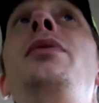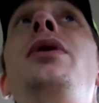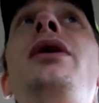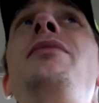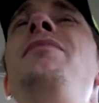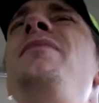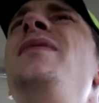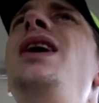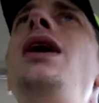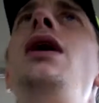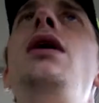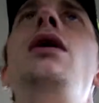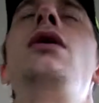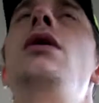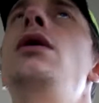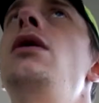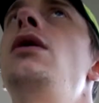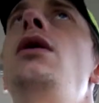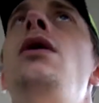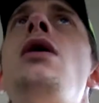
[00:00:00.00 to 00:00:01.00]
But
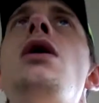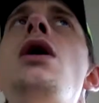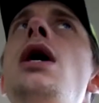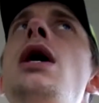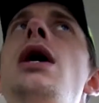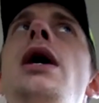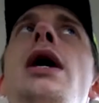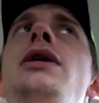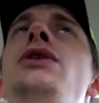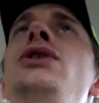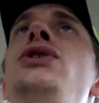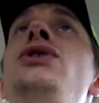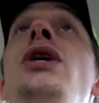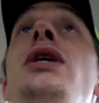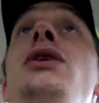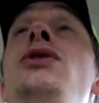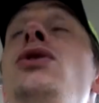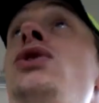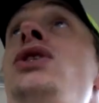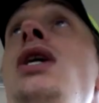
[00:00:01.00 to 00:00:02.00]
I just
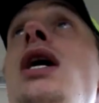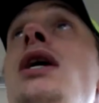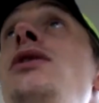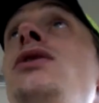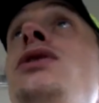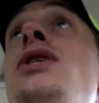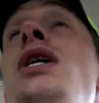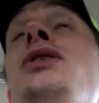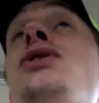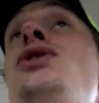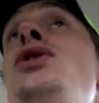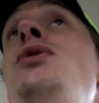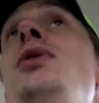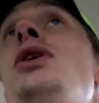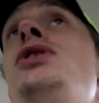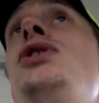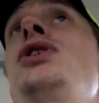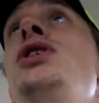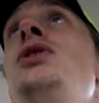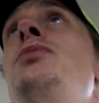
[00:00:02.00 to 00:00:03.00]
think Dos Anjos has too
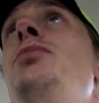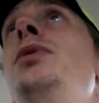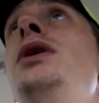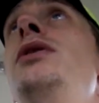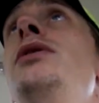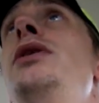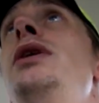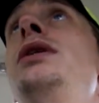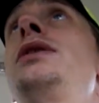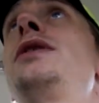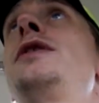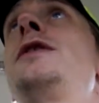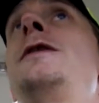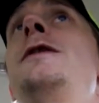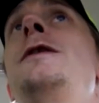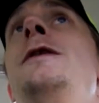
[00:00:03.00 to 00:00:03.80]
much experience,